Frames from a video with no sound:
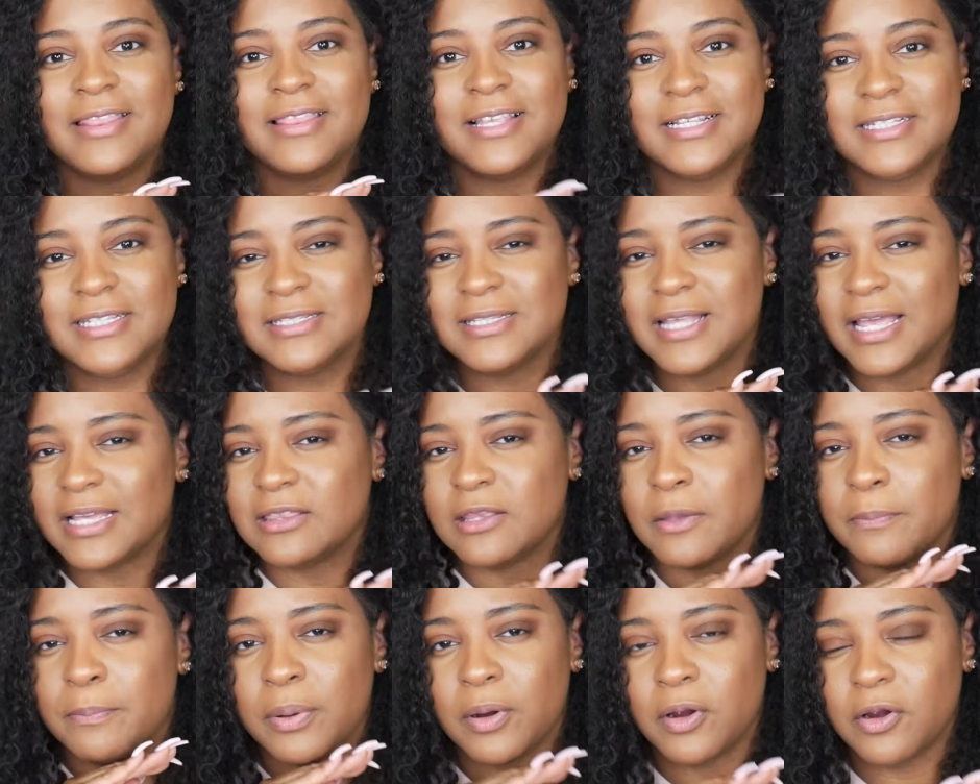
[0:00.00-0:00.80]
This is
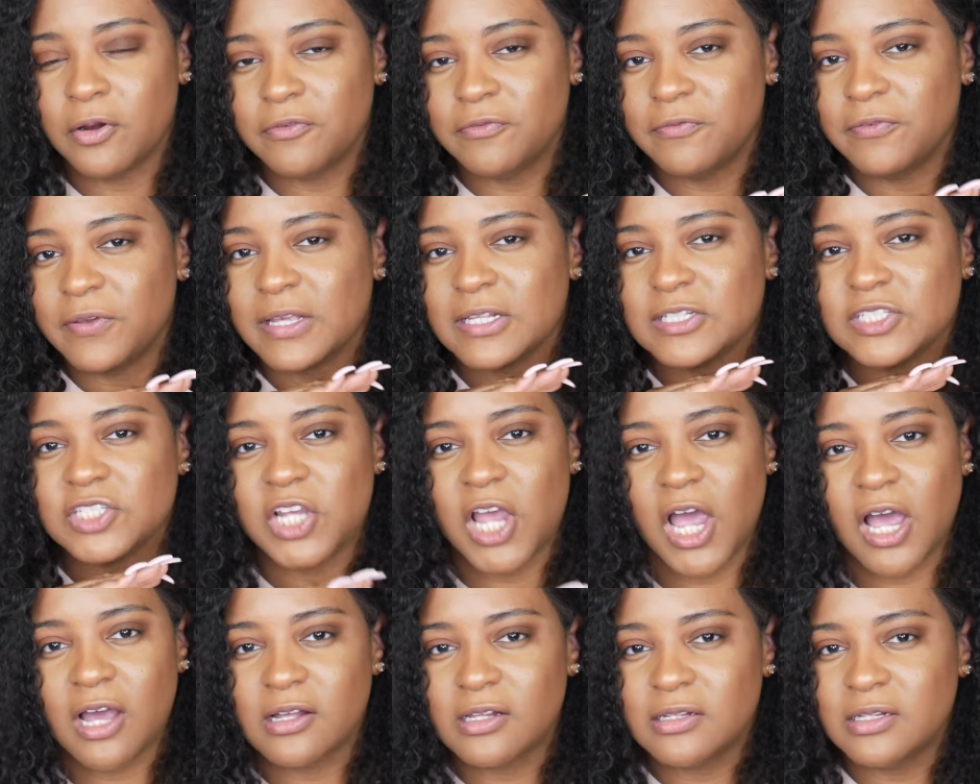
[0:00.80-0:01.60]
like the perfect
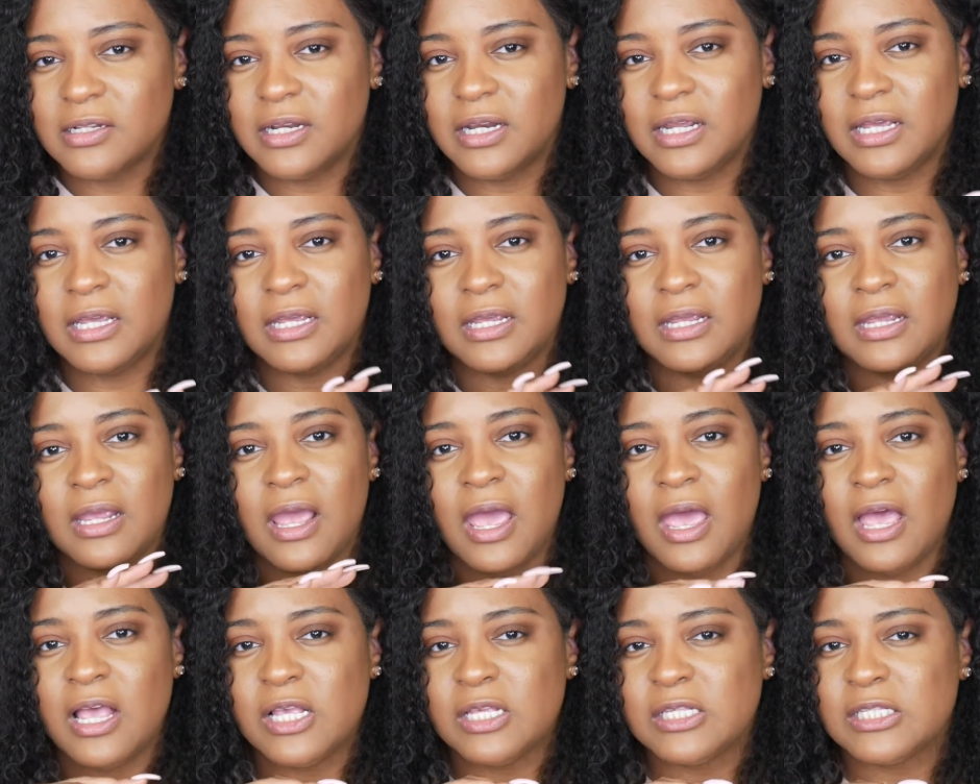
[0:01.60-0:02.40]
chocolatey,
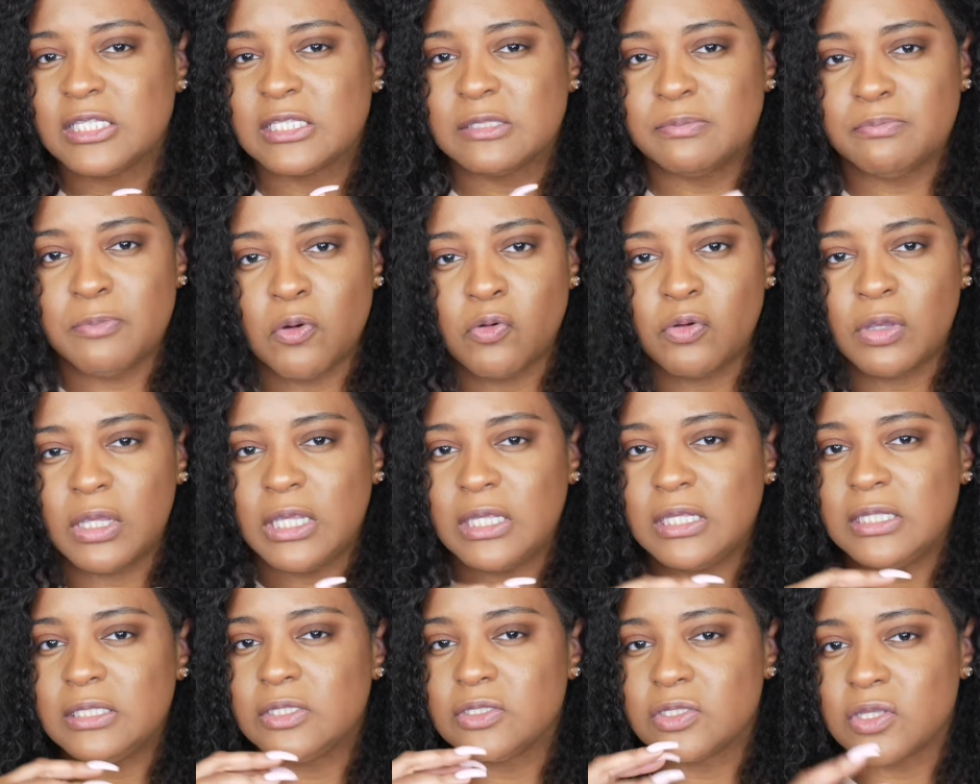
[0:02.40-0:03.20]

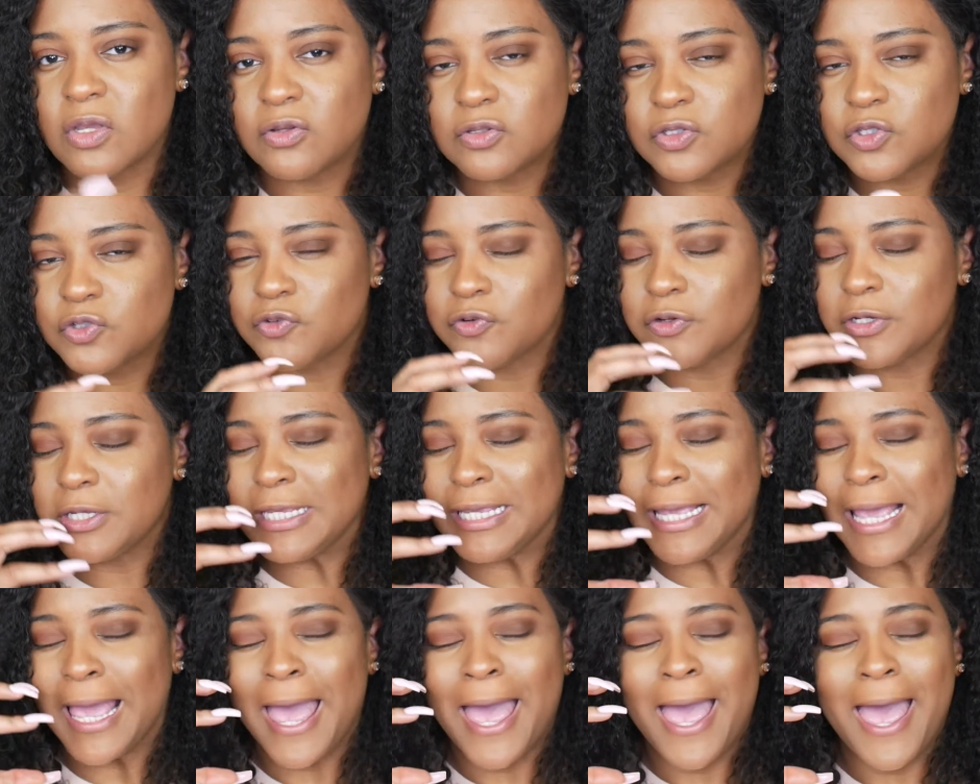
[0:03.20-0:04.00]
smoky,
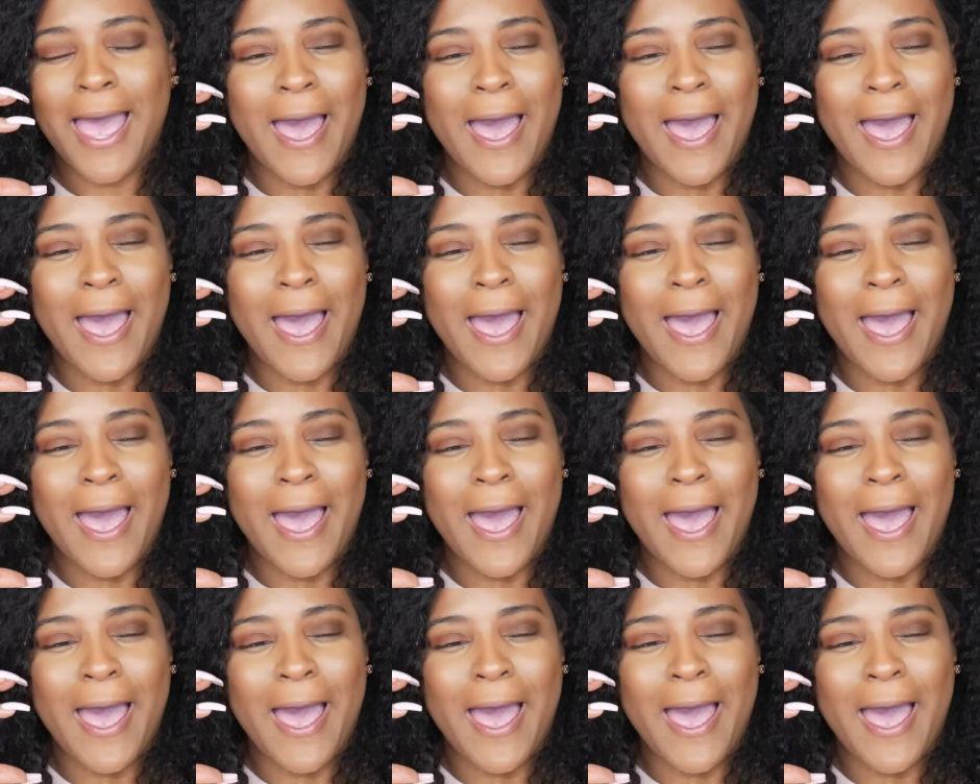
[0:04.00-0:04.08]
sultry,